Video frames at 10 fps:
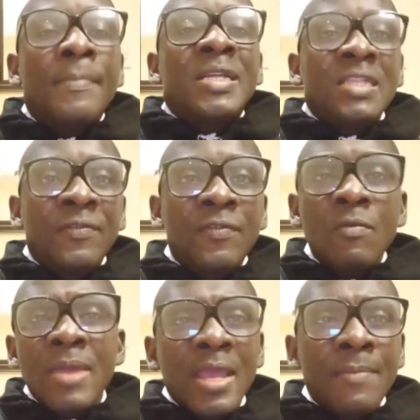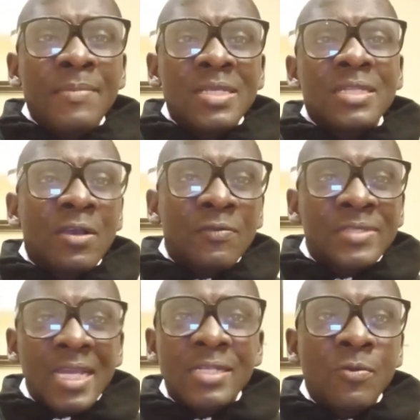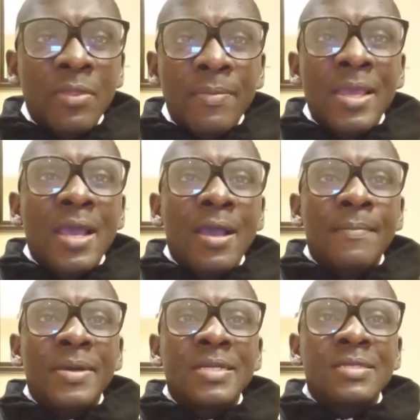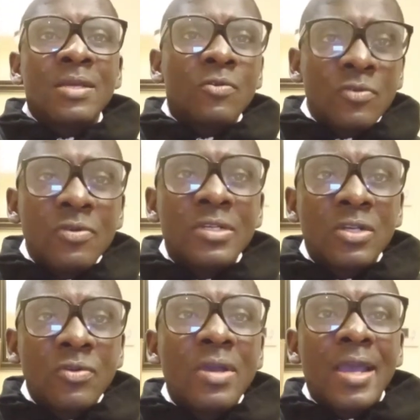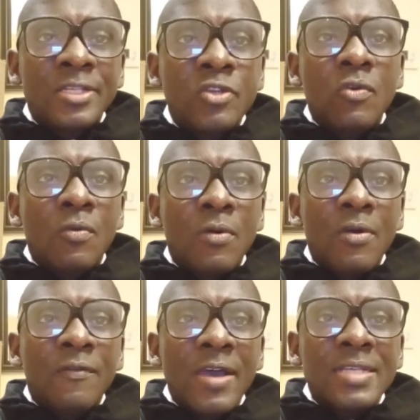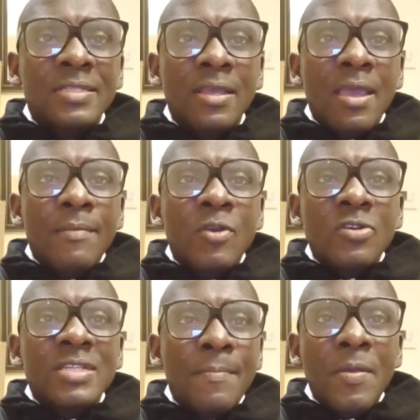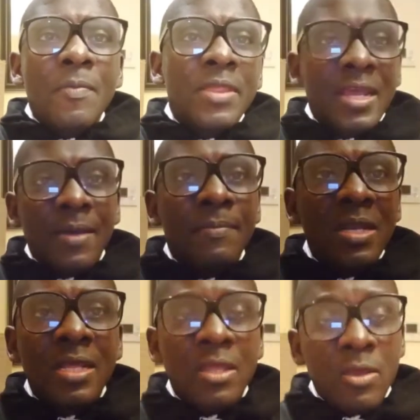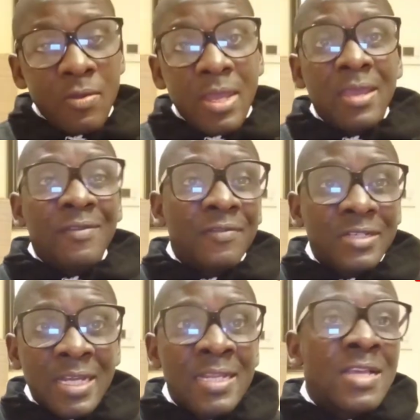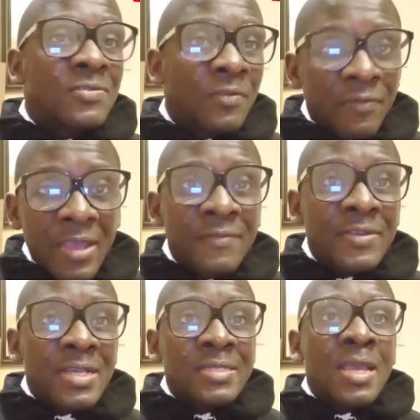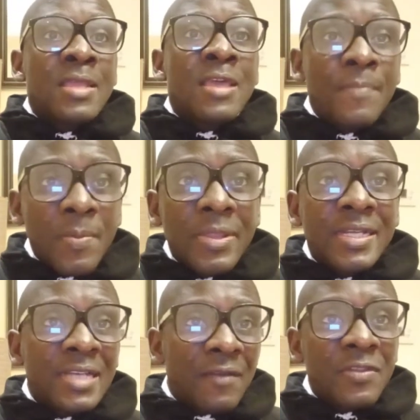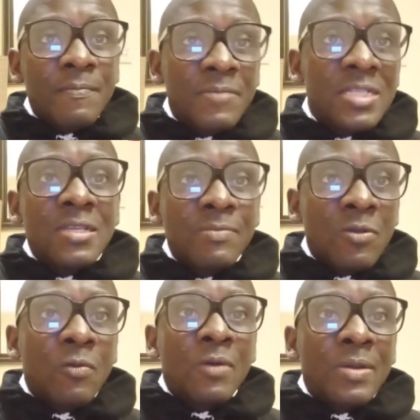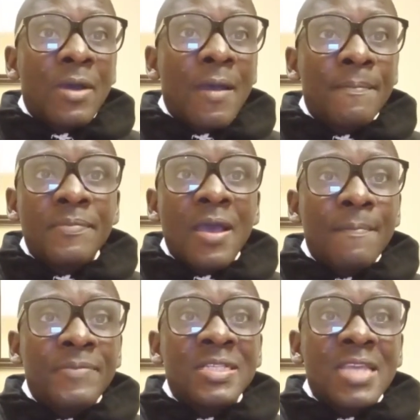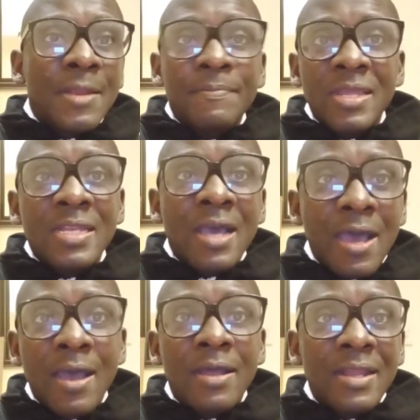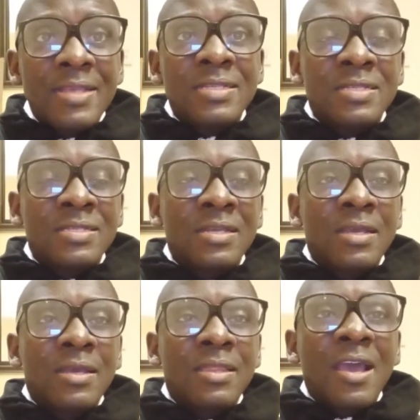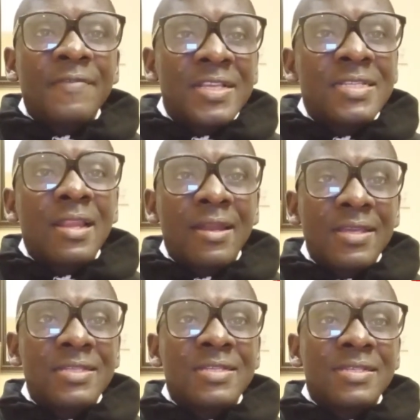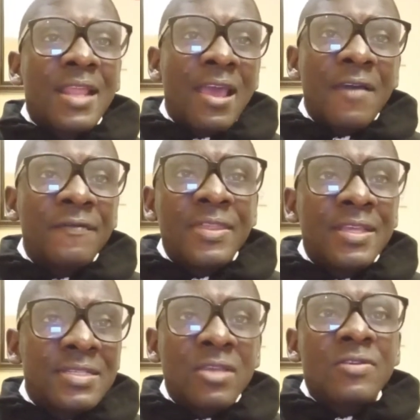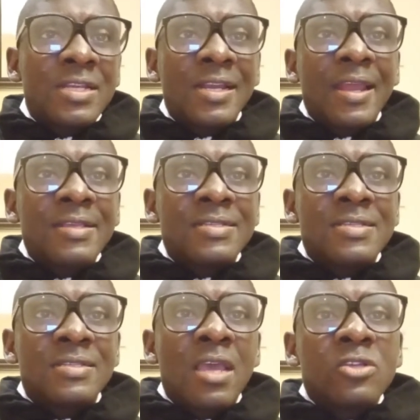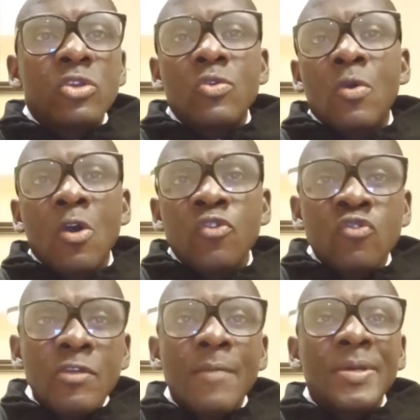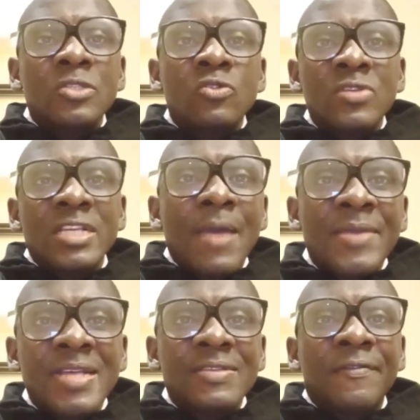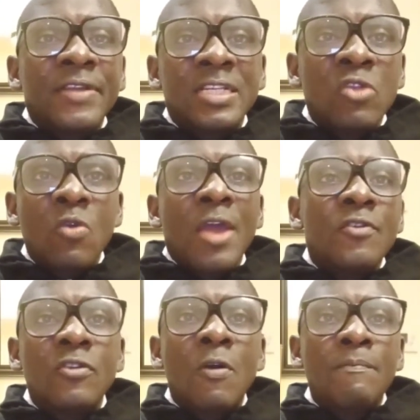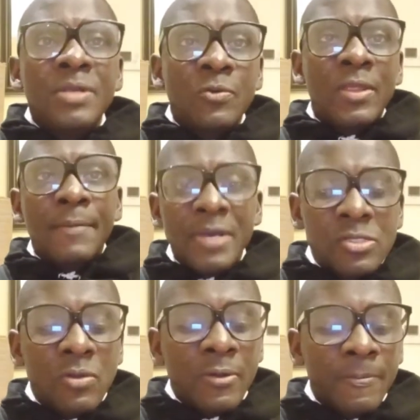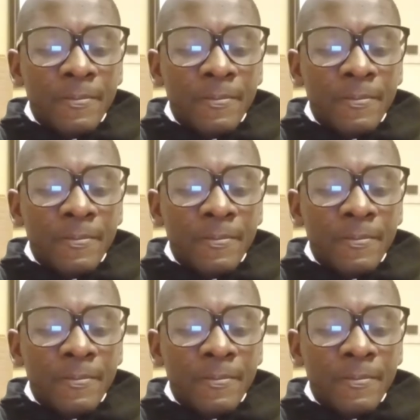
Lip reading: But if you make a mistake of starting with bigger companies, they will not look at you first, because there are people that have been in the UAE for 10 years, for 5 years. There are people that have the PCB or PCLB license. They have the CERA license, they have the security license. So you, the person who is coming as a fresher, you cannot compete with that person.